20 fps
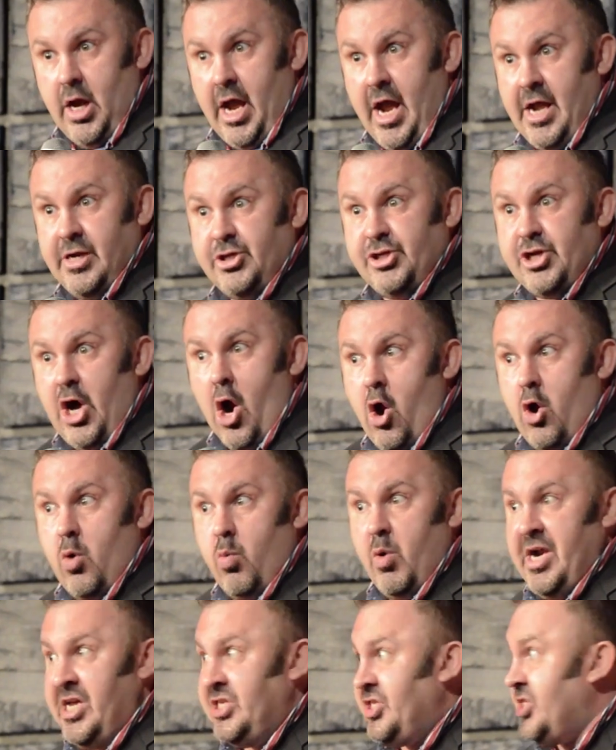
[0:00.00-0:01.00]
And
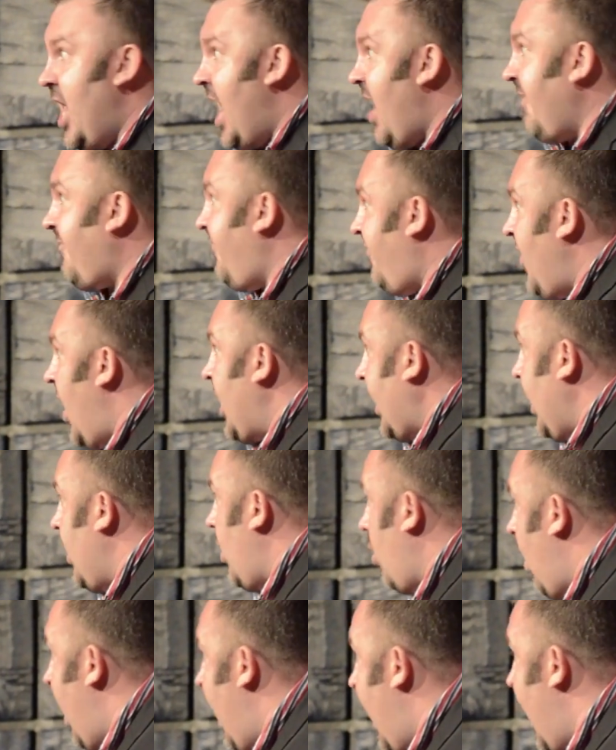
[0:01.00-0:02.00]
Darwin is not fucking
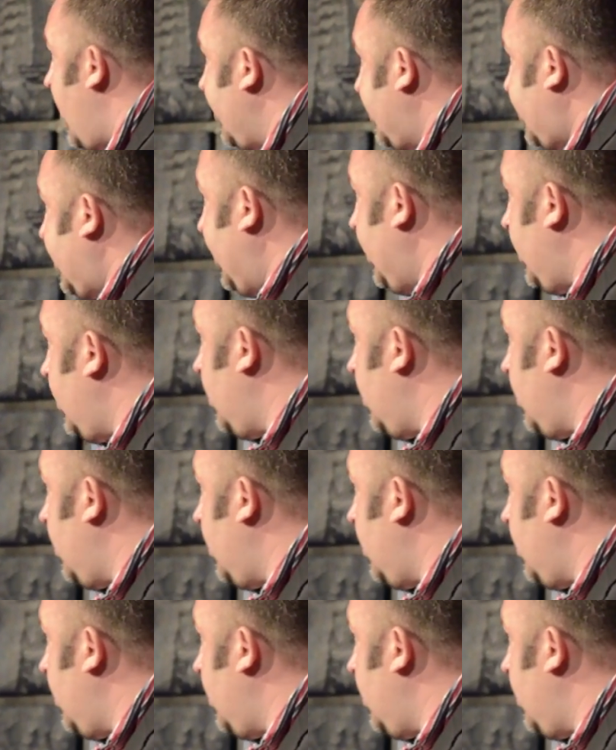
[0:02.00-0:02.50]
around.